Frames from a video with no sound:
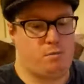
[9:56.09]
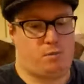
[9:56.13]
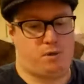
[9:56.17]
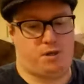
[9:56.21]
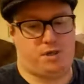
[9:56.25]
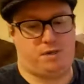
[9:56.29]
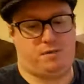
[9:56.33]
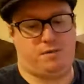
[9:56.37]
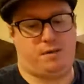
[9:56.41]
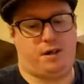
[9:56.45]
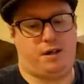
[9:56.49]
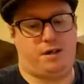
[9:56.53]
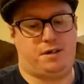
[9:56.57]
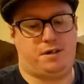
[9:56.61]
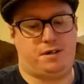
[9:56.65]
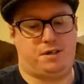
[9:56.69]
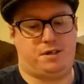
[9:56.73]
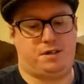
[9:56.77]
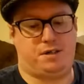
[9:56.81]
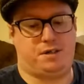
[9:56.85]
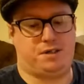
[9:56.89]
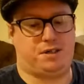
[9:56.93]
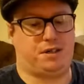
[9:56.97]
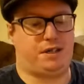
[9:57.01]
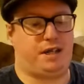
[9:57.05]

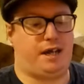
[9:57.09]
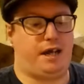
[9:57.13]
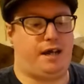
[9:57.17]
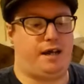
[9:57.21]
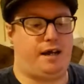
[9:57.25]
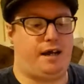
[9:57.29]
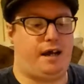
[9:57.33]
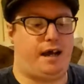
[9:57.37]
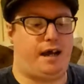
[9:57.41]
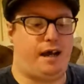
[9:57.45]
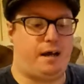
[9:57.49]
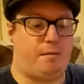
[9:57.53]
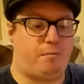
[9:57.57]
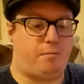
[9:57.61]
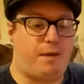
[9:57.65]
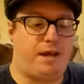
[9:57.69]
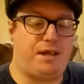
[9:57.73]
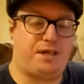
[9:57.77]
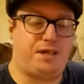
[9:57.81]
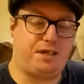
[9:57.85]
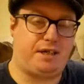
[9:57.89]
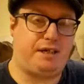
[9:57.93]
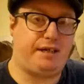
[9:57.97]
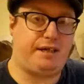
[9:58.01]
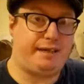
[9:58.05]
moisturizes the skin, and
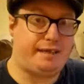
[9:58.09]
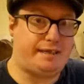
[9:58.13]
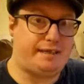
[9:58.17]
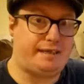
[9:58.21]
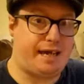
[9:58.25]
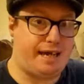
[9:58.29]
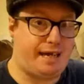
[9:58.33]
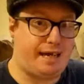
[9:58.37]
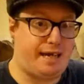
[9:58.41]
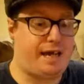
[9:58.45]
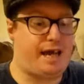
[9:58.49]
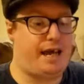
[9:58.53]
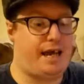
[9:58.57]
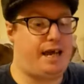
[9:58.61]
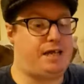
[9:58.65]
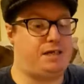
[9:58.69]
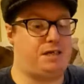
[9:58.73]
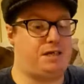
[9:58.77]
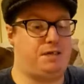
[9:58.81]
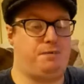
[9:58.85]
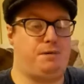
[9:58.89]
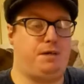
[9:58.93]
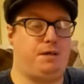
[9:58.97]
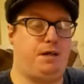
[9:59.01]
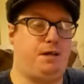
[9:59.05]
basically take
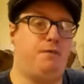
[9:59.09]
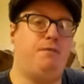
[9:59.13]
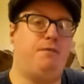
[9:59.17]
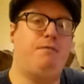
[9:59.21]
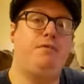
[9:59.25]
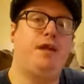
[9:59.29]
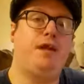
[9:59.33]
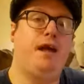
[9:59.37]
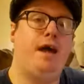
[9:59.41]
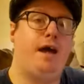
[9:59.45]
cares of you.